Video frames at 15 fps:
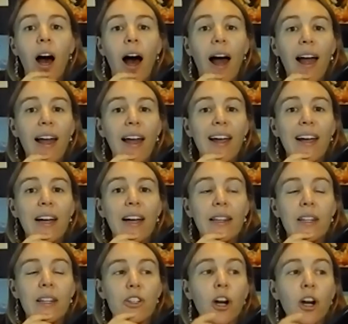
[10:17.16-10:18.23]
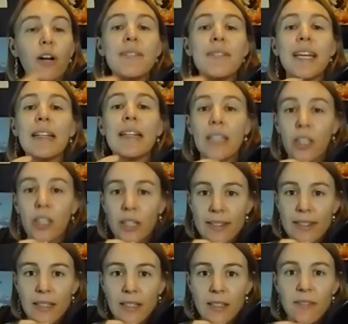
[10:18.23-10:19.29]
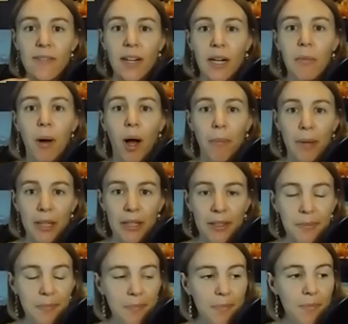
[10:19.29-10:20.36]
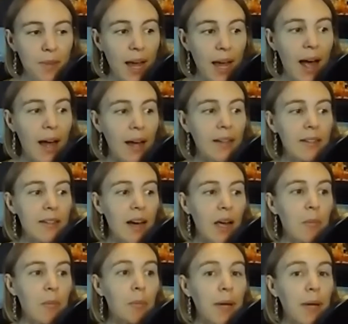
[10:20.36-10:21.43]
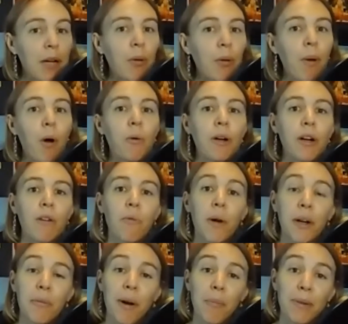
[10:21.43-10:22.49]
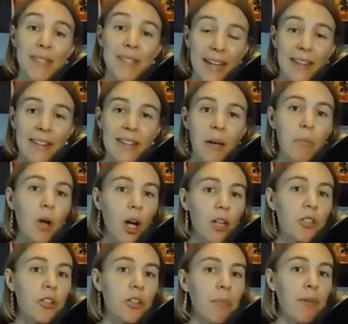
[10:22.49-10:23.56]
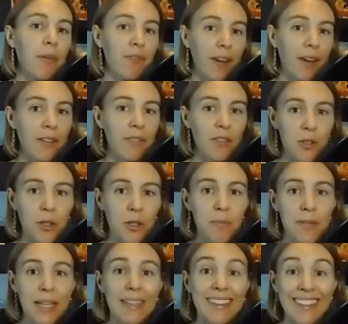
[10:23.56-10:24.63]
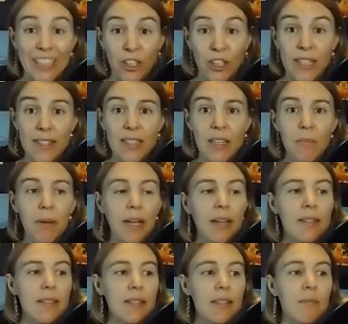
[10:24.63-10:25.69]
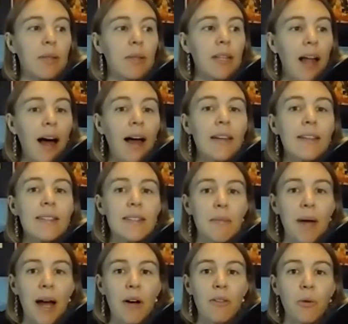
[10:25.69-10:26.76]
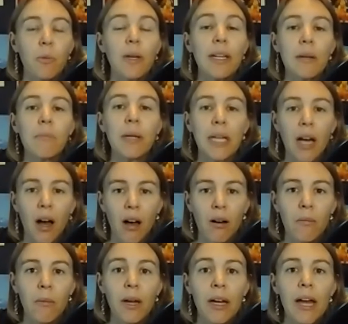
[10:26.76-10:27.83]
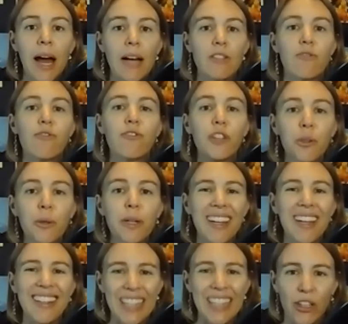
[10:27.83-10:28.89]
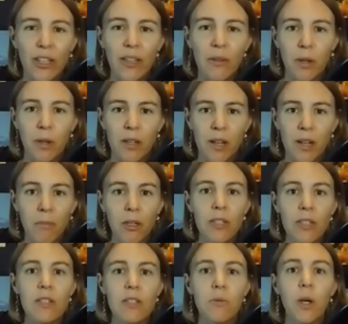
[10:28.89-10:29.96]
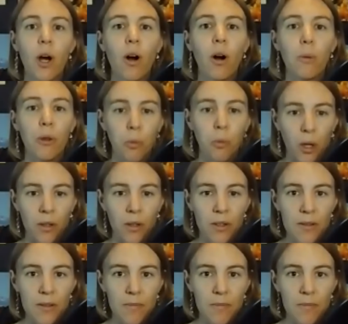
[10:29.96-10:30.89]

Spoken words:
The term data literacy is very popular, and I'm a big proponent of what it represents. I'm not sure I'm a fan of the term data literacy because it implies somehow that we can become as fluent and literate with numbers as we are with words.